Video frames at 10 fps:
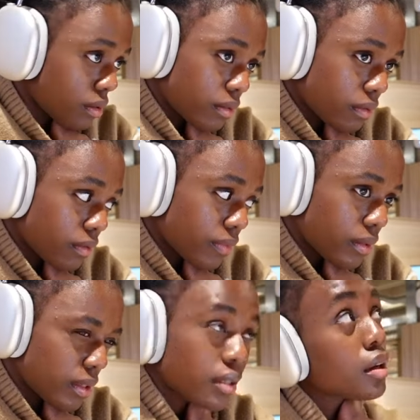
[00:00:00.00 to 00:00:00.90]
can.
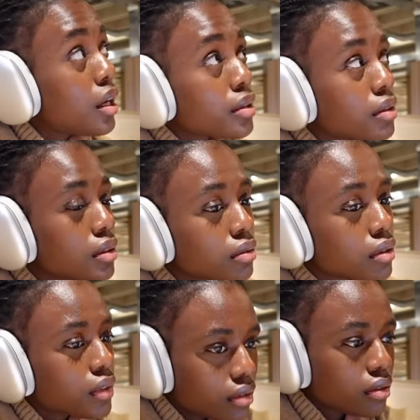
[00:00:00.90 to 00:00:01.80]
I do find
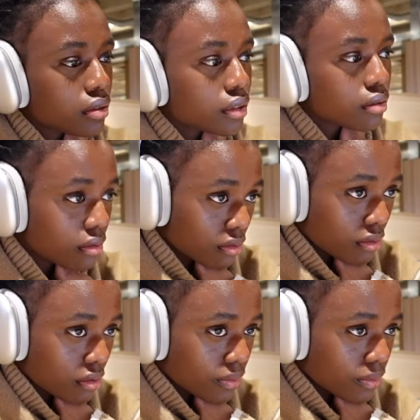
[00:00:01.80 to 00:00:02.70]
Anki really helpful.
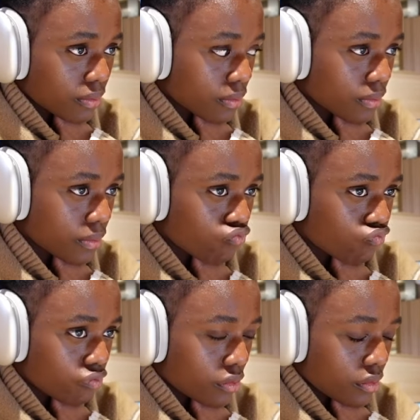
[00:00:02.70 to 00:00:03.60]
It's so funny because
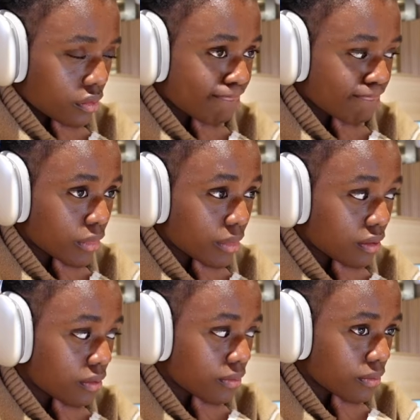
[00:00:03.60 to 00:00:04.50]
I used to be an
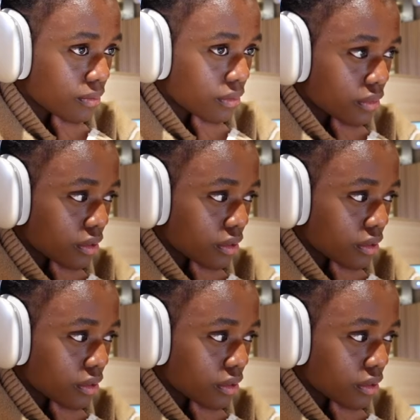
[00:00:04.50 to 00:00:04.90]
Anki